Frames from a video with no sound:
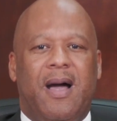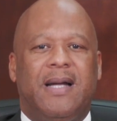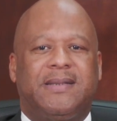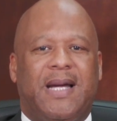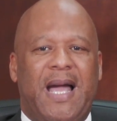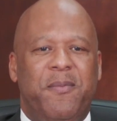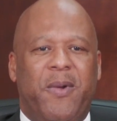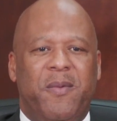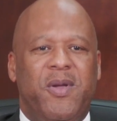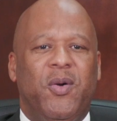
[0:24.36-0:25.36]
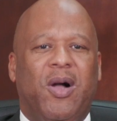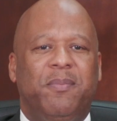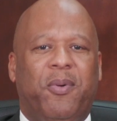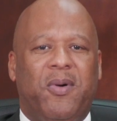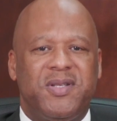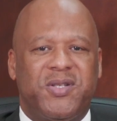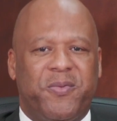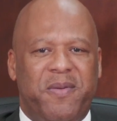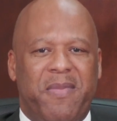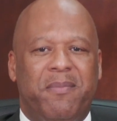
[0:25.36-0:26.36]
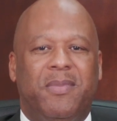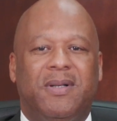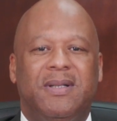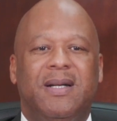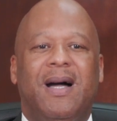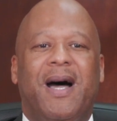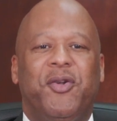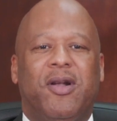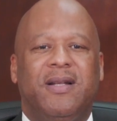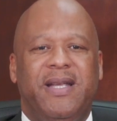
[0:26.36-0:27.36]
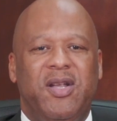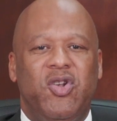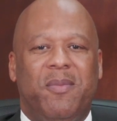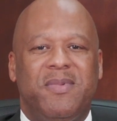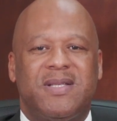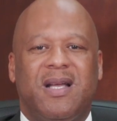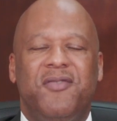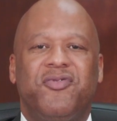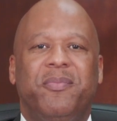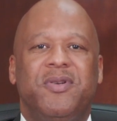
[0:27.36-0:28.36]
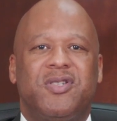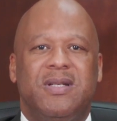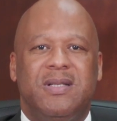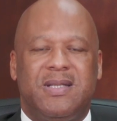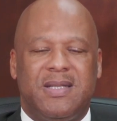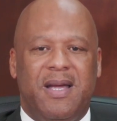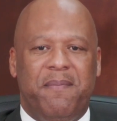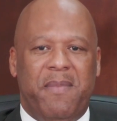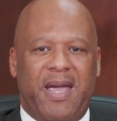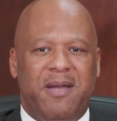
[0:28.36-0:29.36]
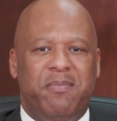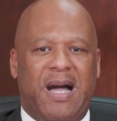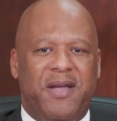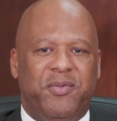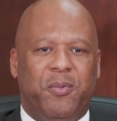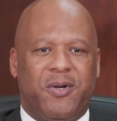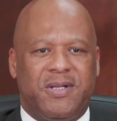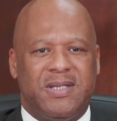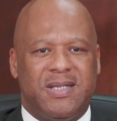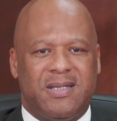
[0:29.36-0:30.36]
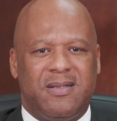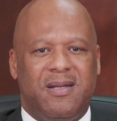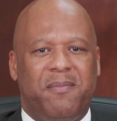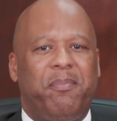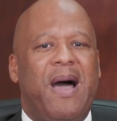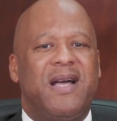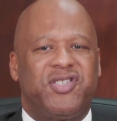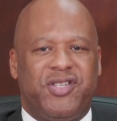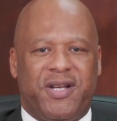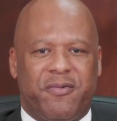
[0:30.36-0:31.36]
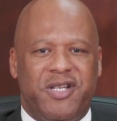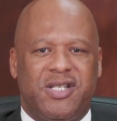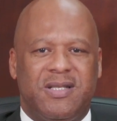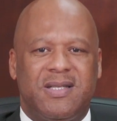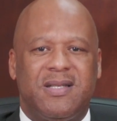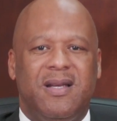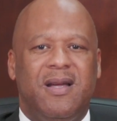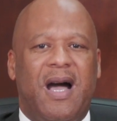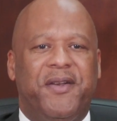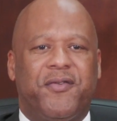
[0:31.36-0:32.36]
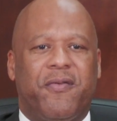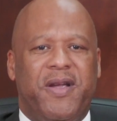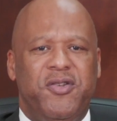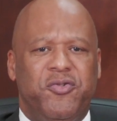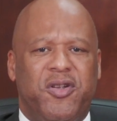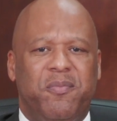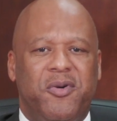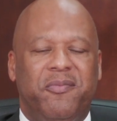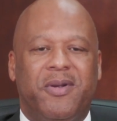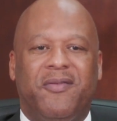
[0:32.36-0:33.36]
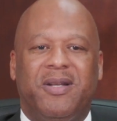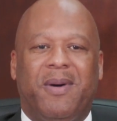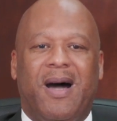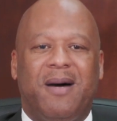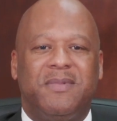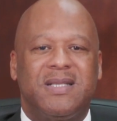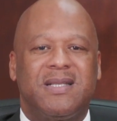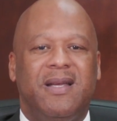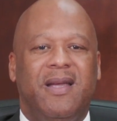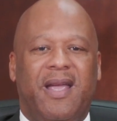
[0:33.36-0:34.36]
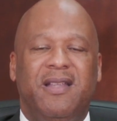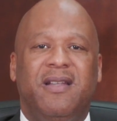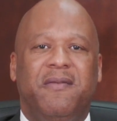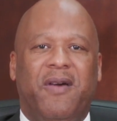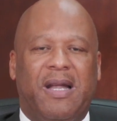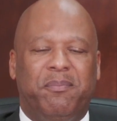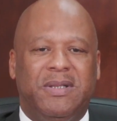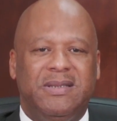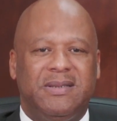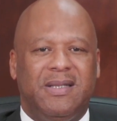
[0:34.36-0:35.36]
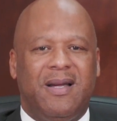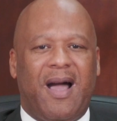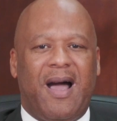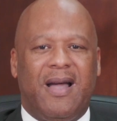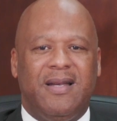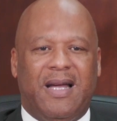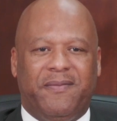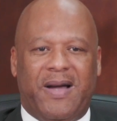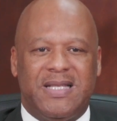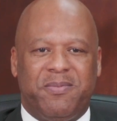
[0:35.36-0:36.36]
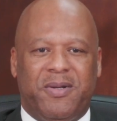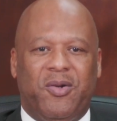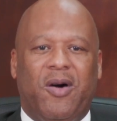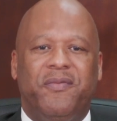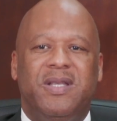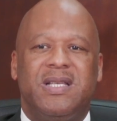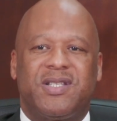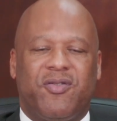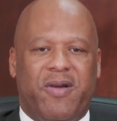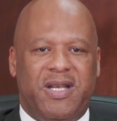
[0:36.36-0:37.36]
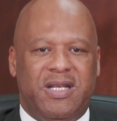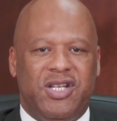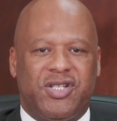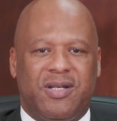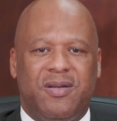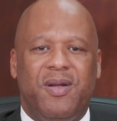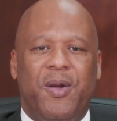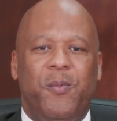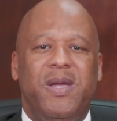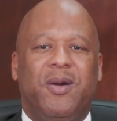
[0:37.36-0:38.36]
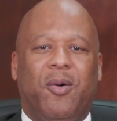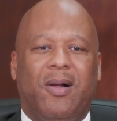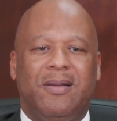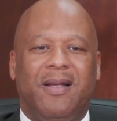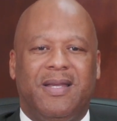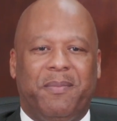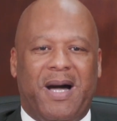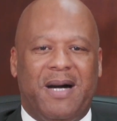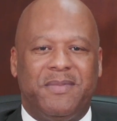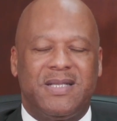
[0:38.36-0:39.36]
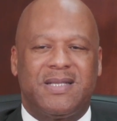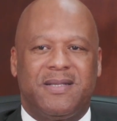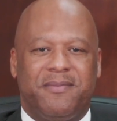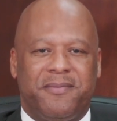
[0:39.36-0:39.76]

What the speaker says: a time when we all pause to remember and honor the enormous contributions made by the workers, past generations, and the trade union movement of the Bahamas in the development and advancement of this great nation we call the Bahamas.